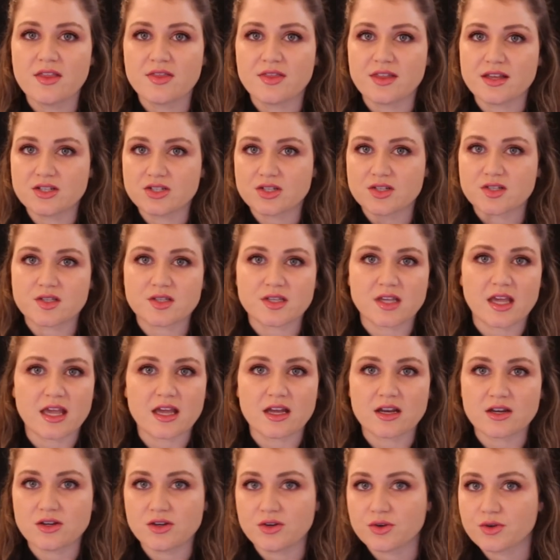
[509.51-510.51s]
they just
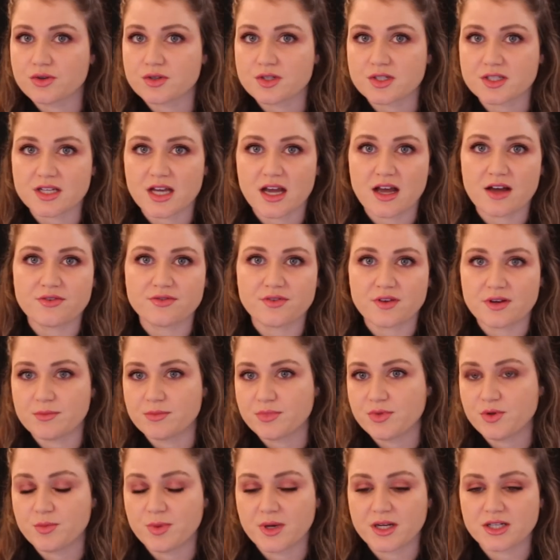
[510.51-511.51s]
scan your stuff, and
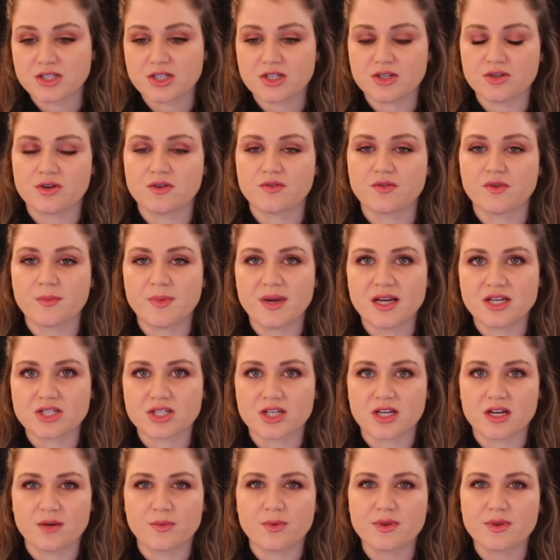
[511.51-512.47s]
if you punch in your information,